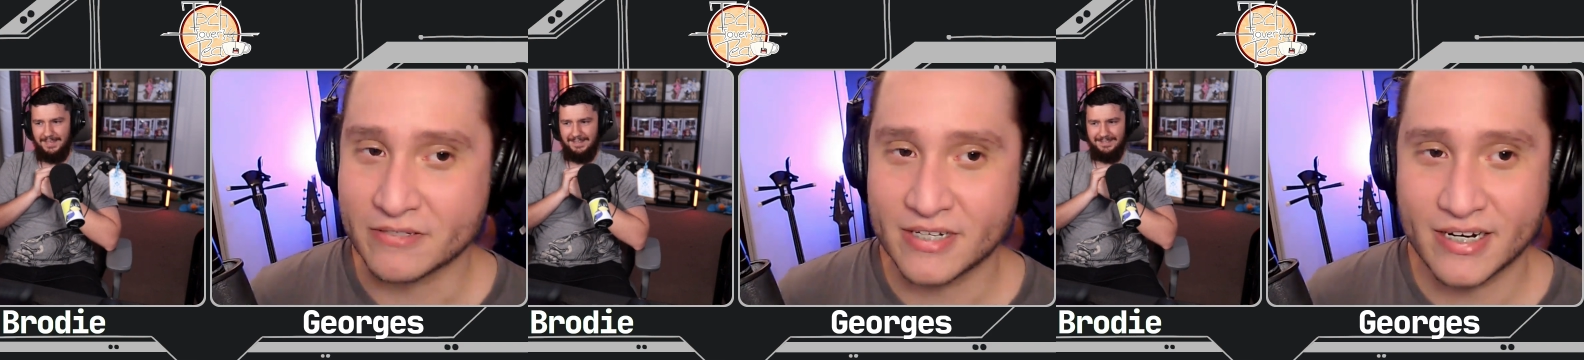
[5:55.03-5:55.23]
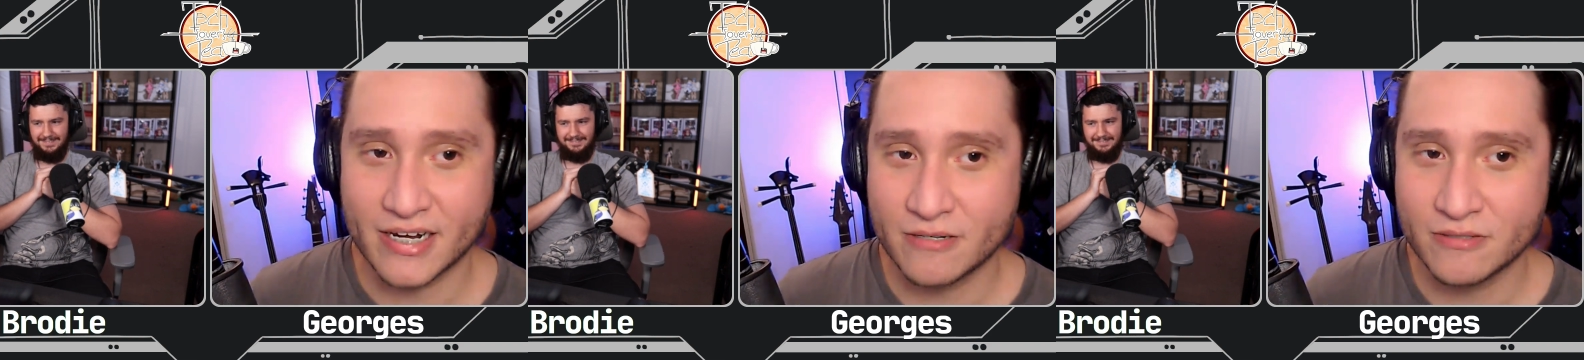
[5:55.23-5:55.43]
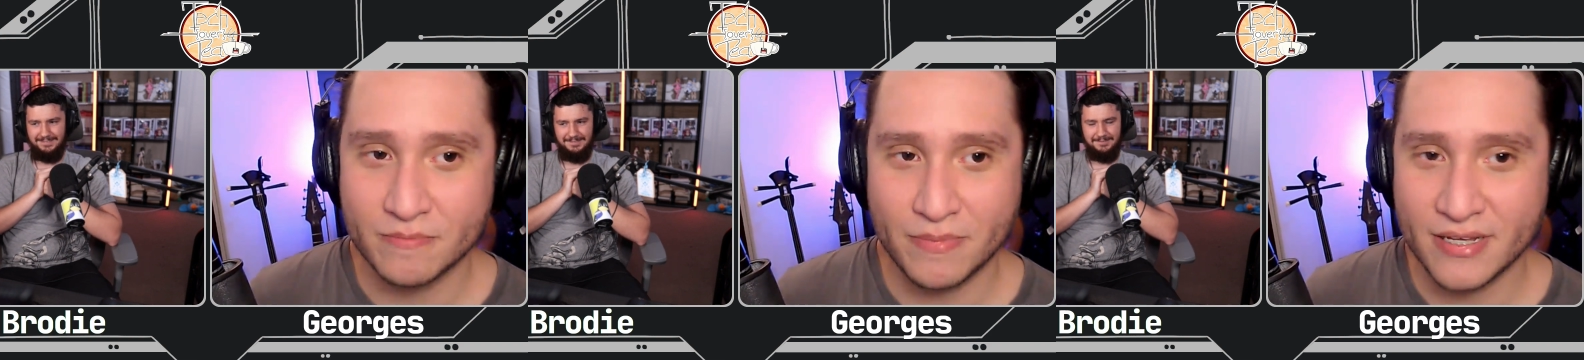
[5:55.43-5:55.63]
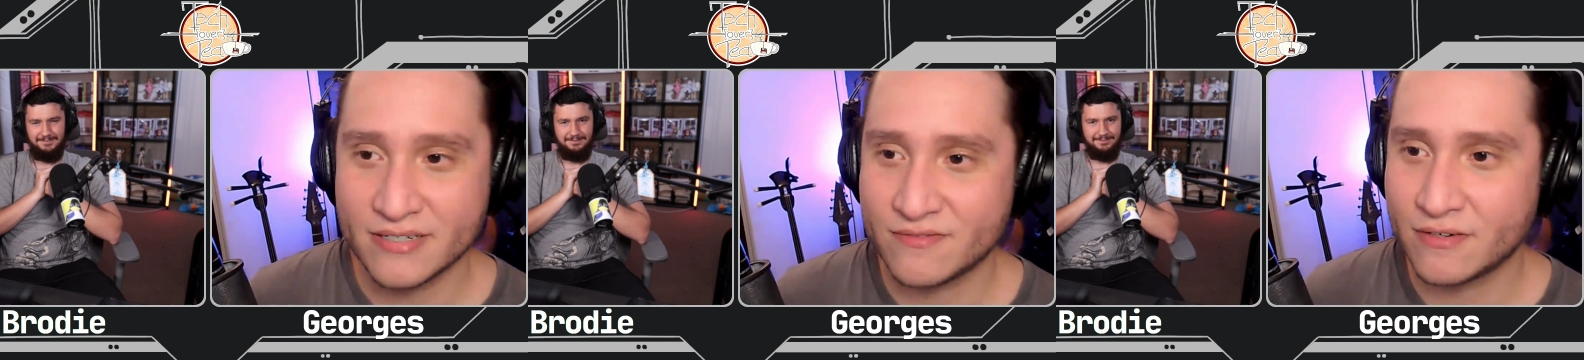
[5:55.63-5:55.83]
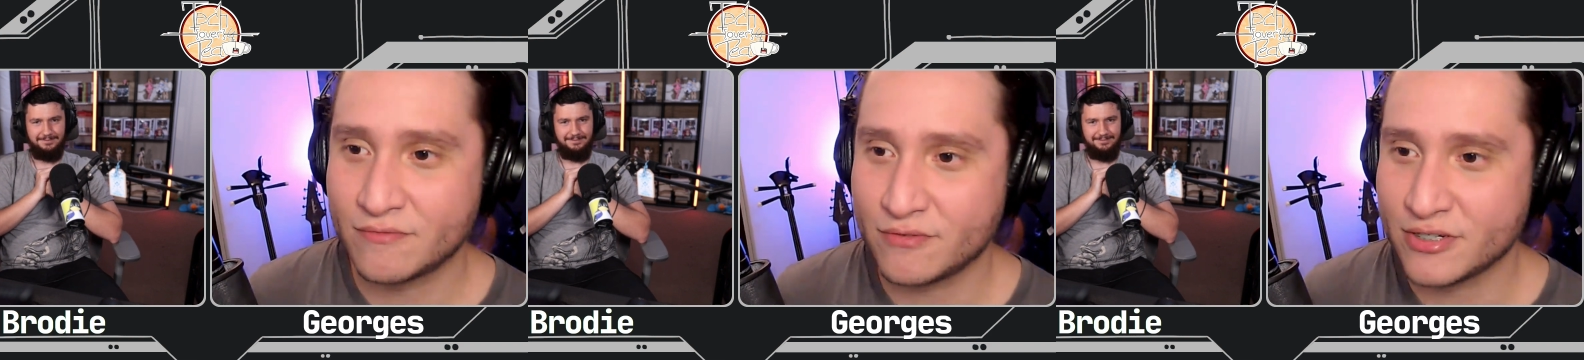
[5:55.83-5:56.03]
Speaker 1: Sounds like a good
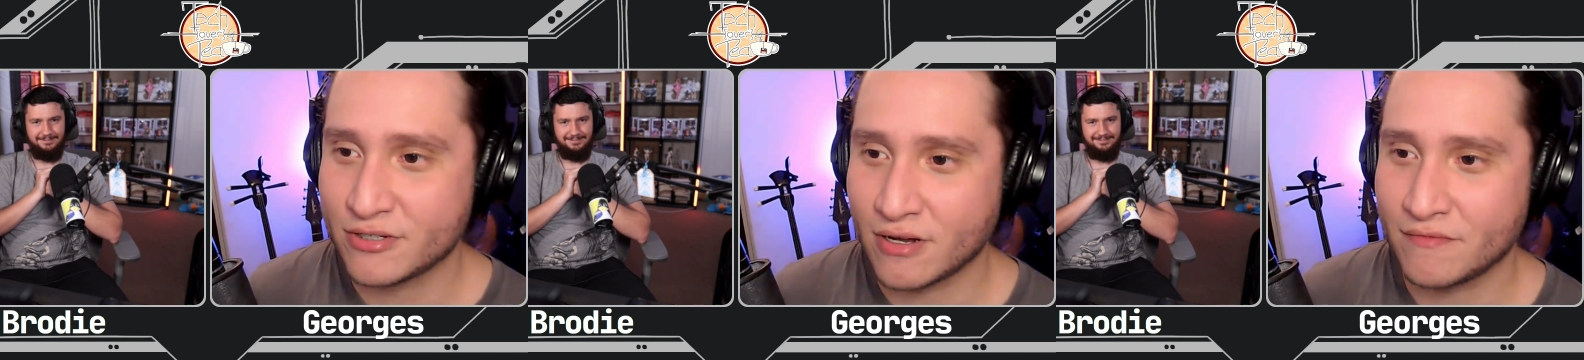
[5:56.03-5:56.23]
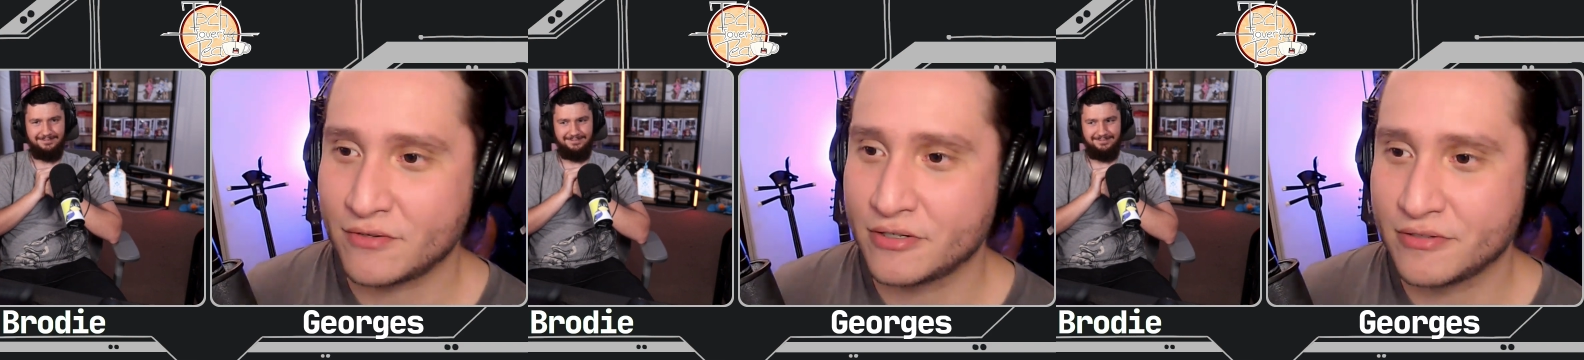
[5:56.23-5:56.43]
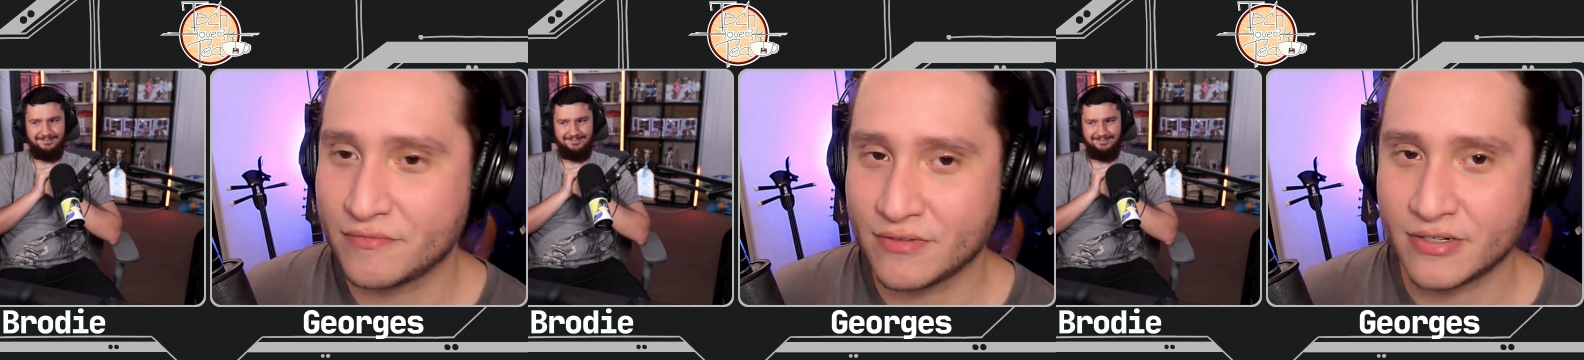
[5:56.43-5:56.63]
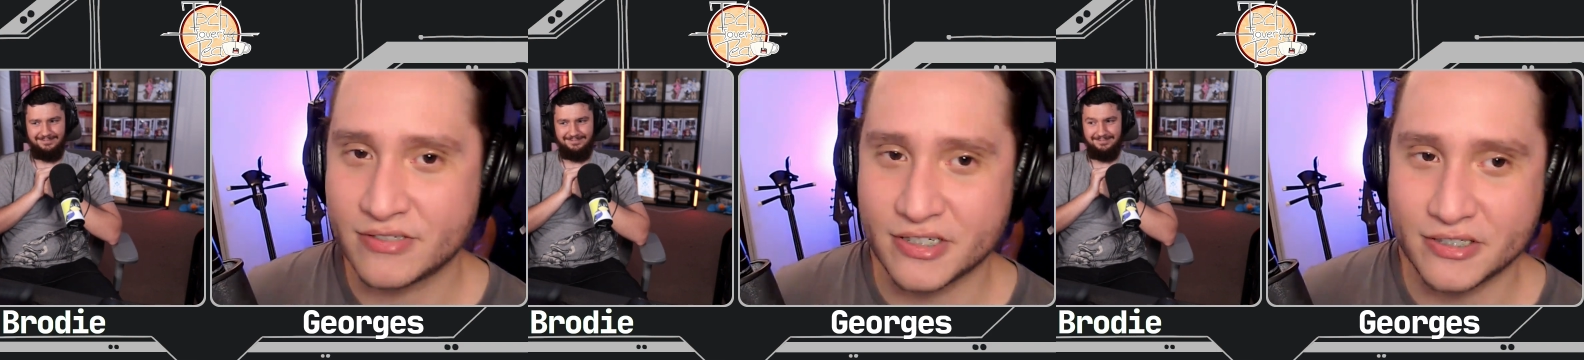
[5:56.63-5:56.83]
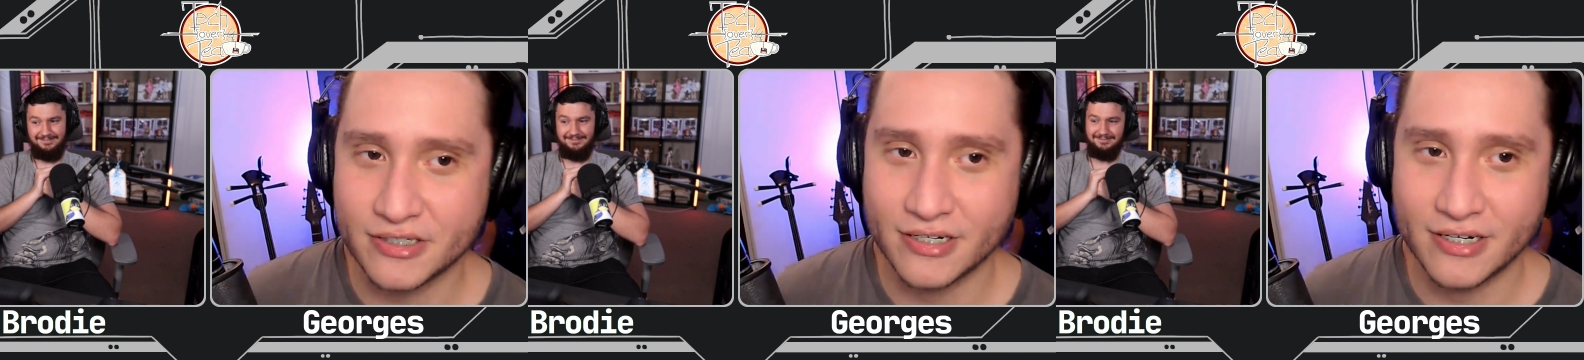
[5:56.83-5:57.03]
place for free software to
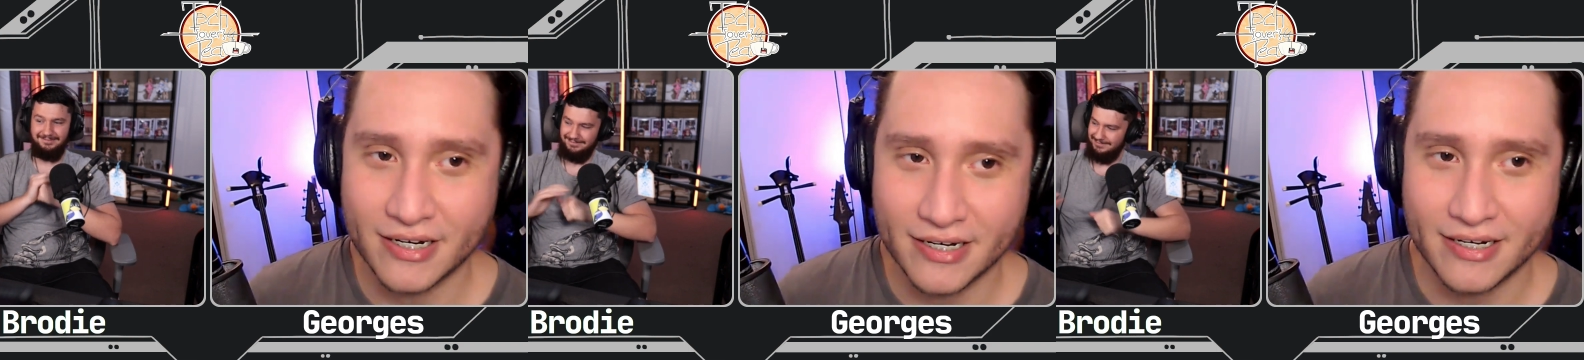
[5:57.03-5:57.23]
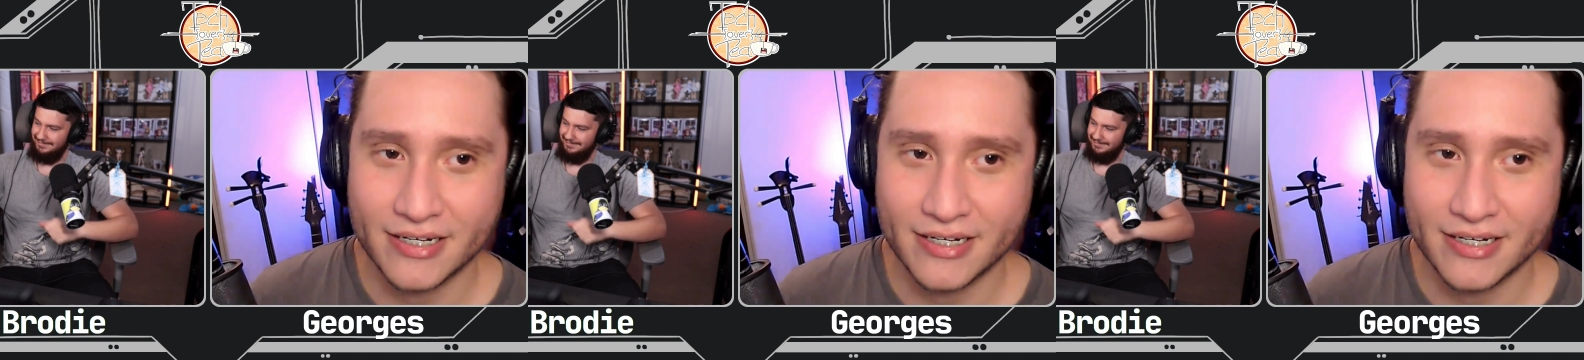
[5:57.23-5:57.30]
flourish.